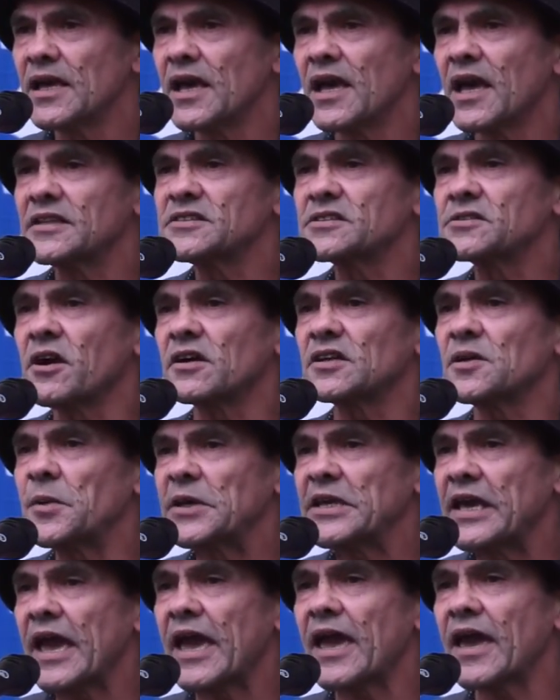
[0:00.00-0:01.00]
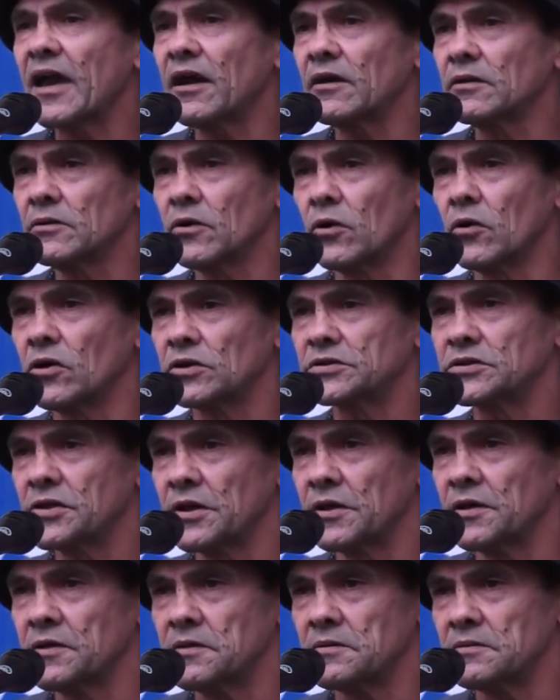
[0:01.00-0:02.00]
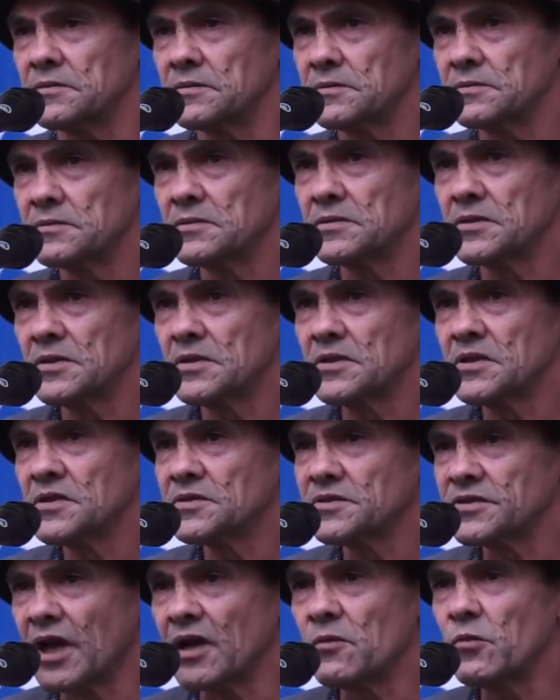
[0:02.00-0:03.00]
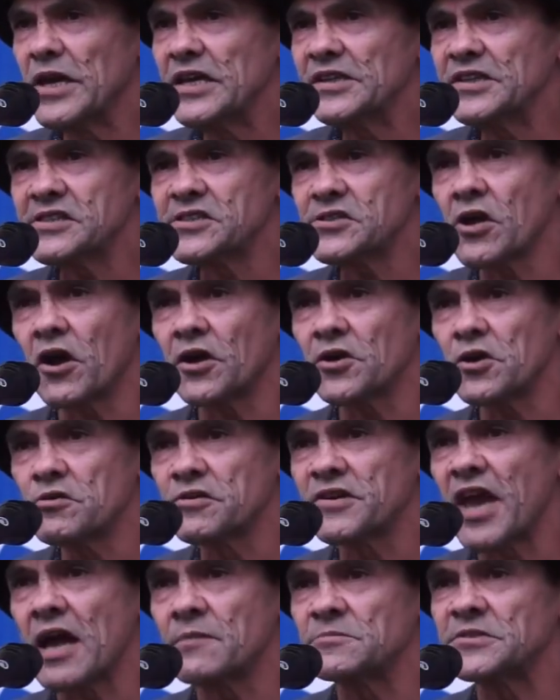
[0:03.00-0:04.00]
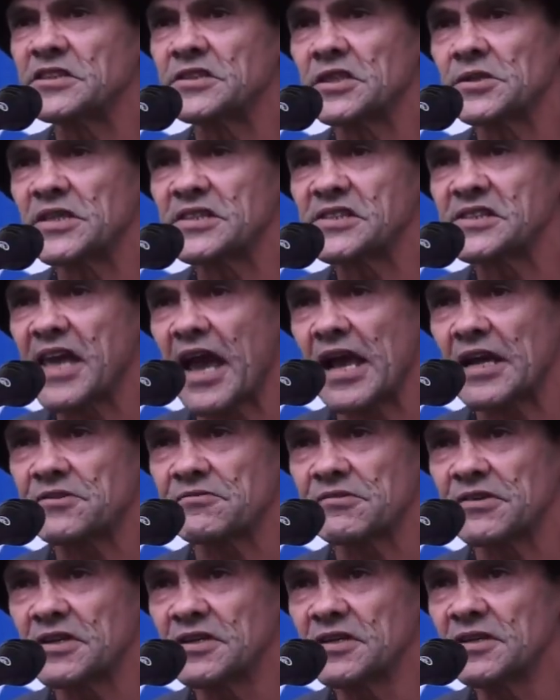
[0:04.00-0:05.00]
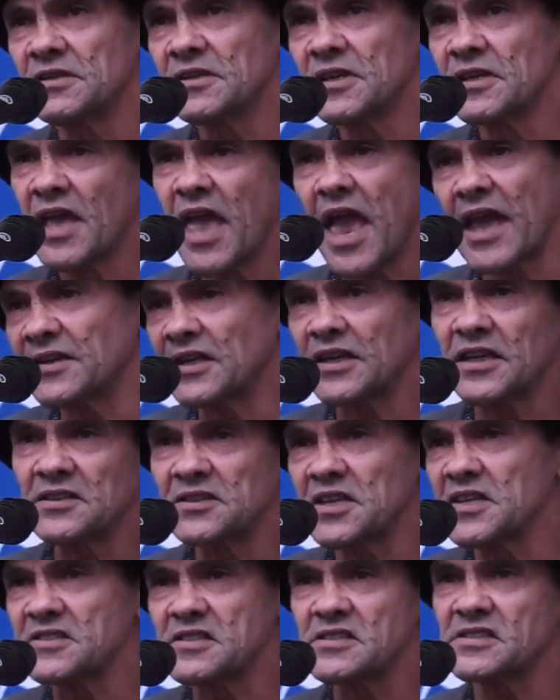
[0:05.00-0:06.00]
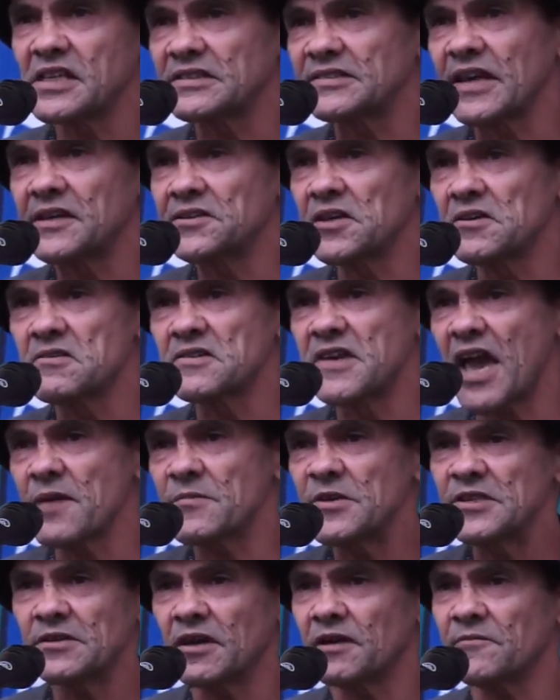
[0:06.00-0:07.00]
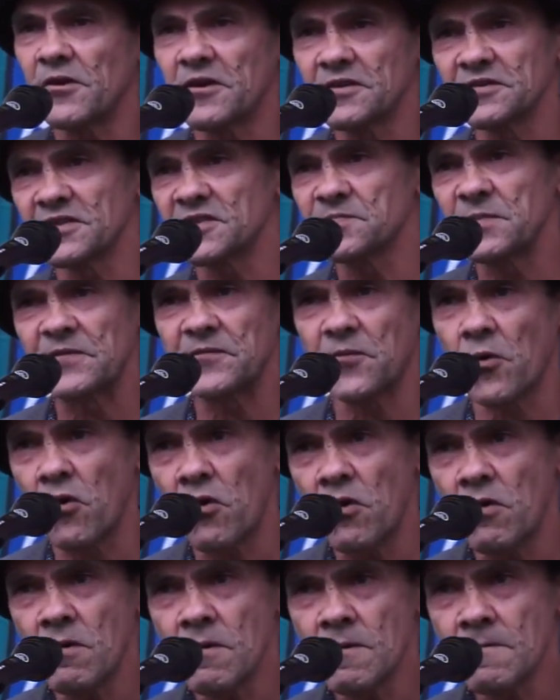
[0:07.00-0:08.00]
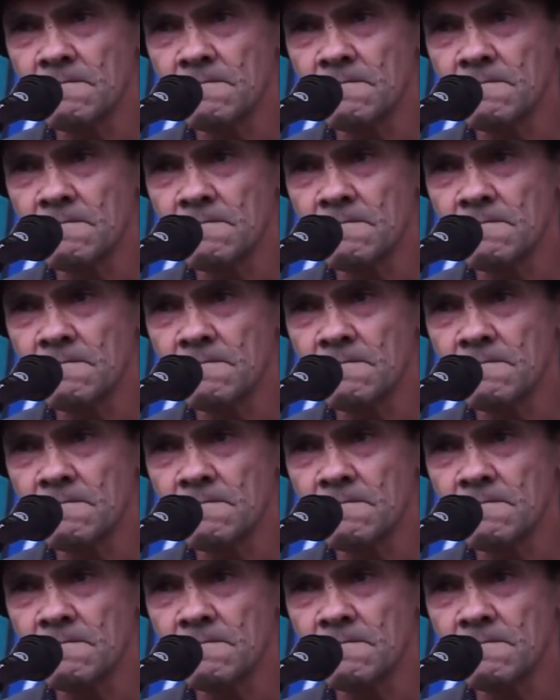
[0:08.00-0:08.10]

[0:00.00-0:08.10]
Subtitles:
it's got to be our law too. So we decide who comes into this country and the conditions that they do come into. I've heard this before.